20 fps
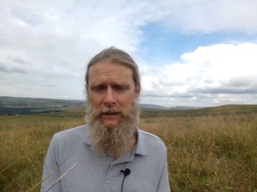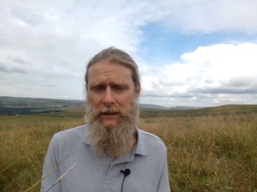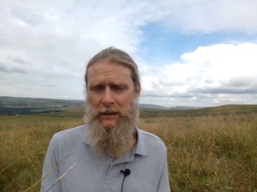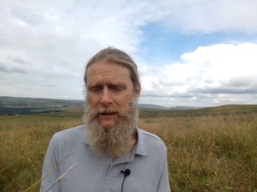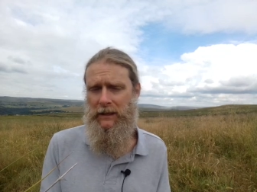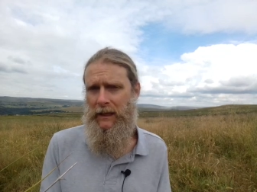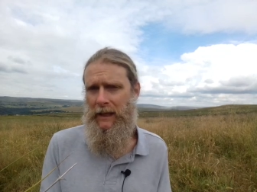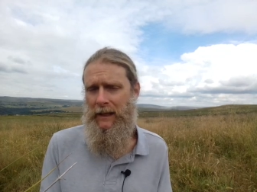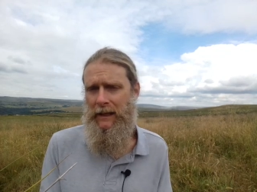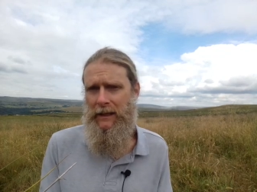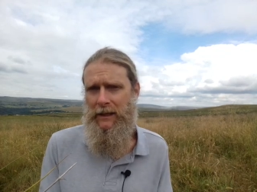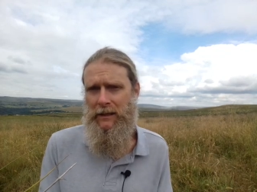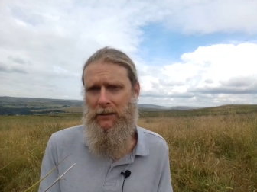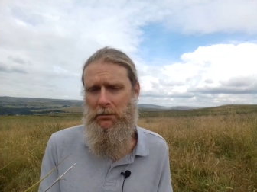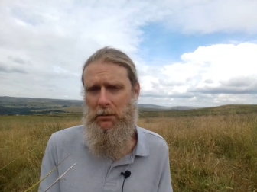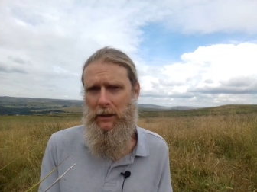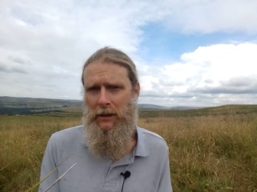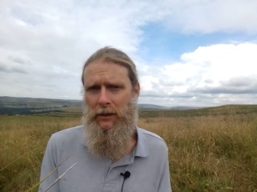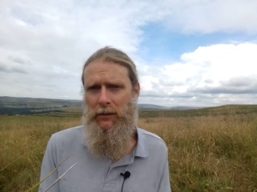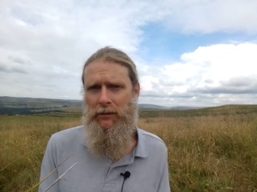again,
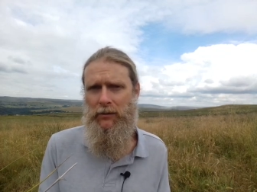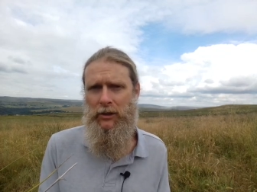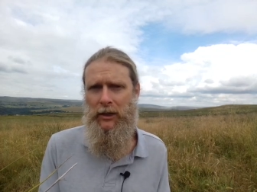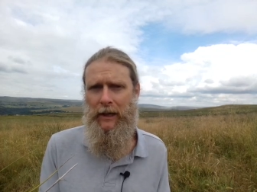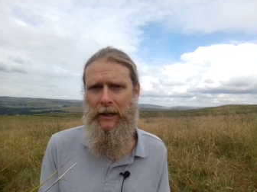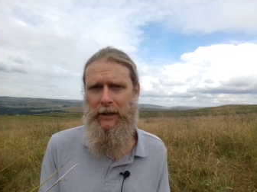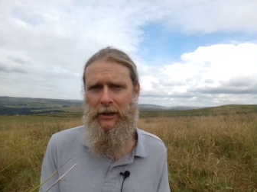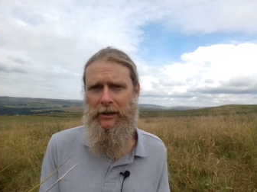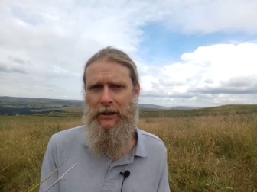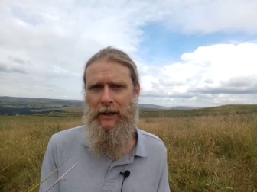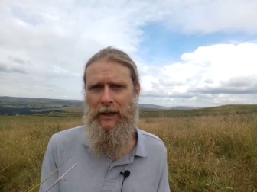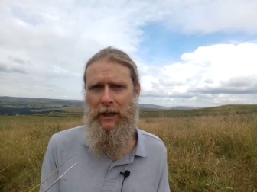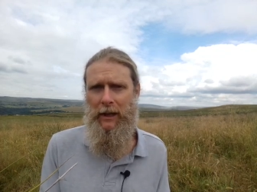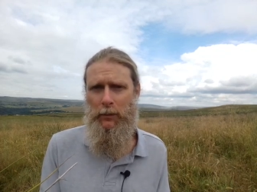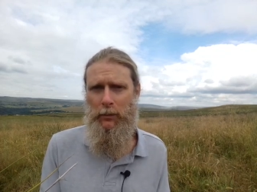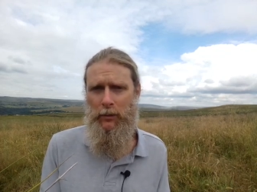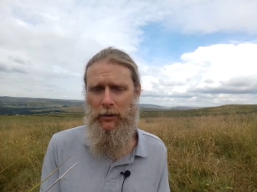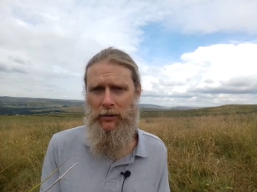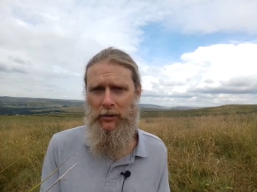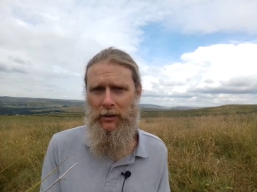this might have changed
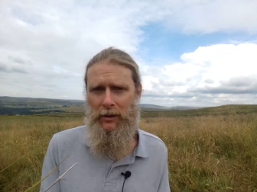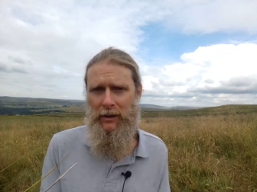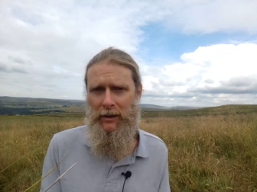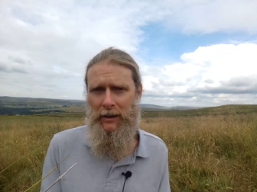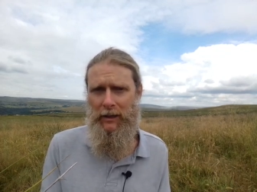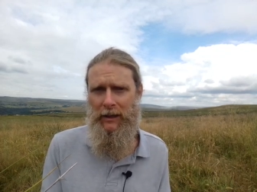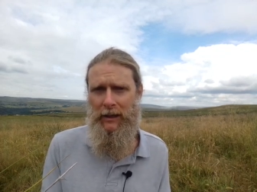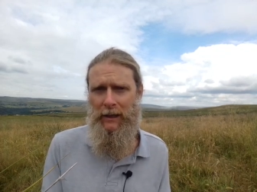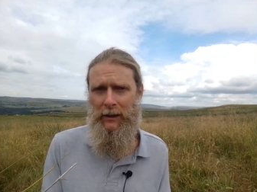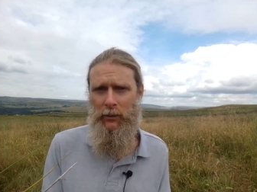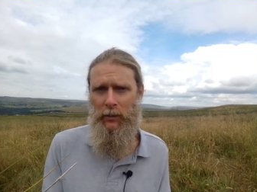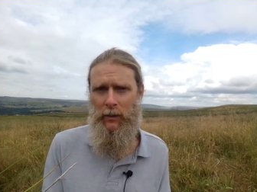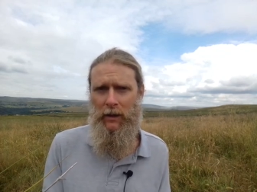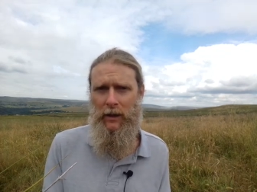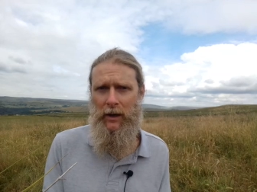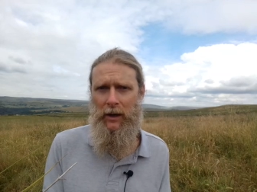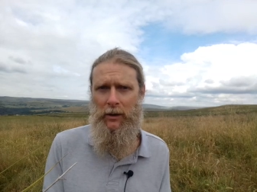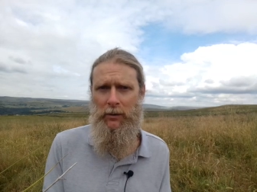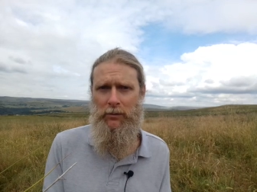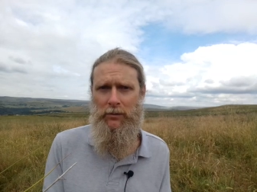now, but certainly
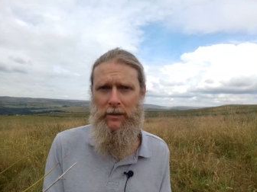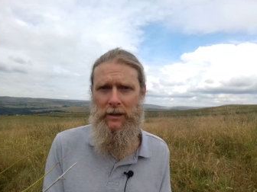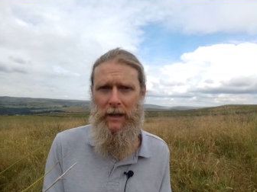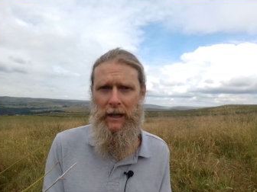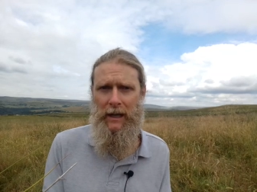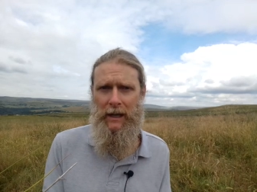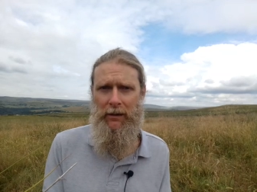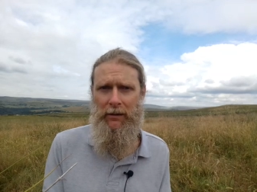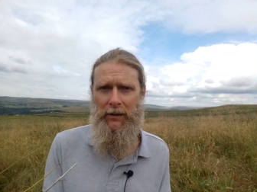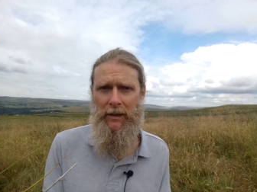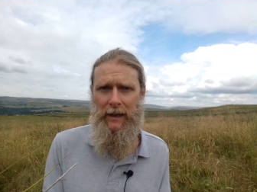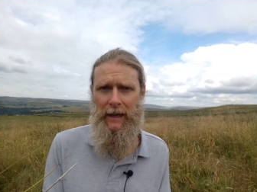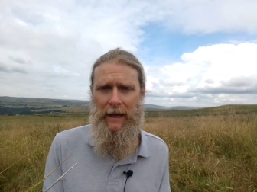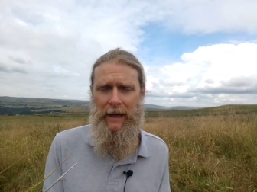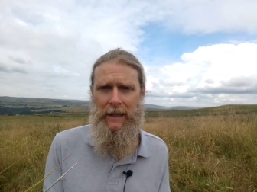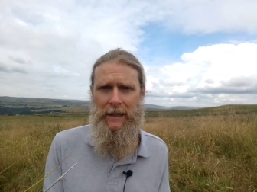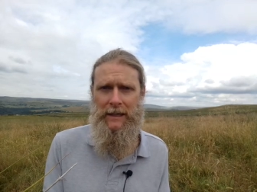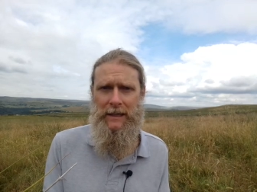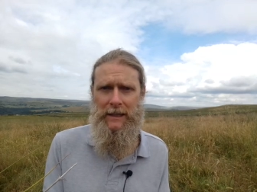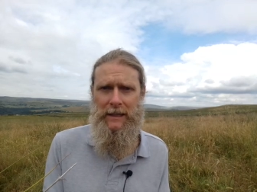when I was there in the
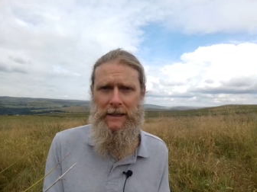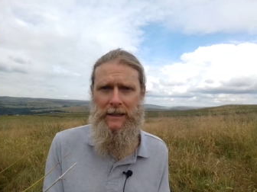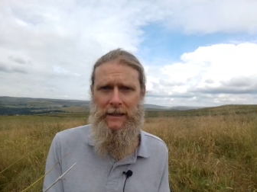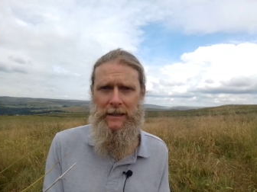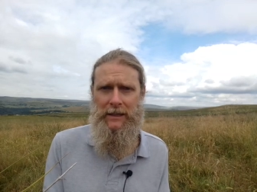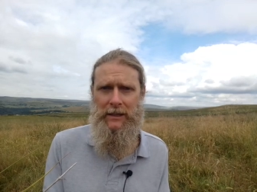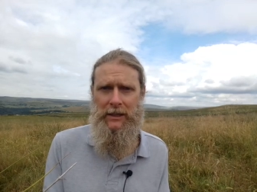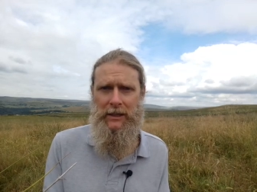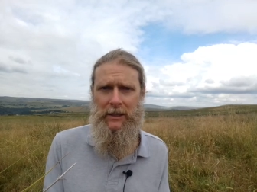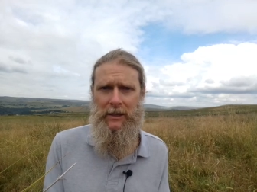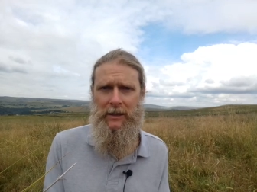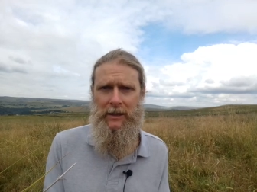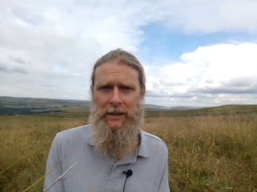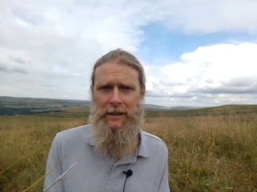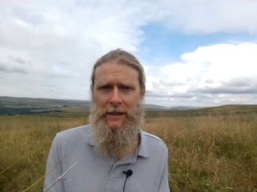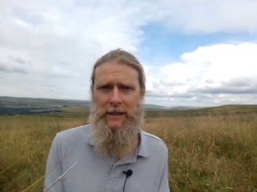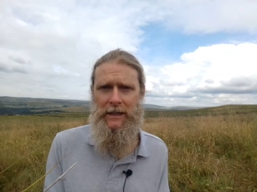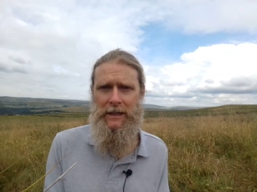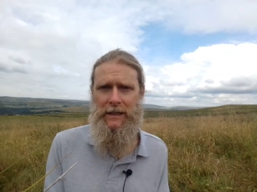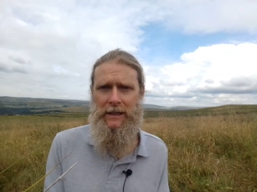80s and the
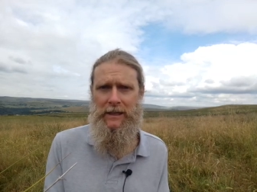90s,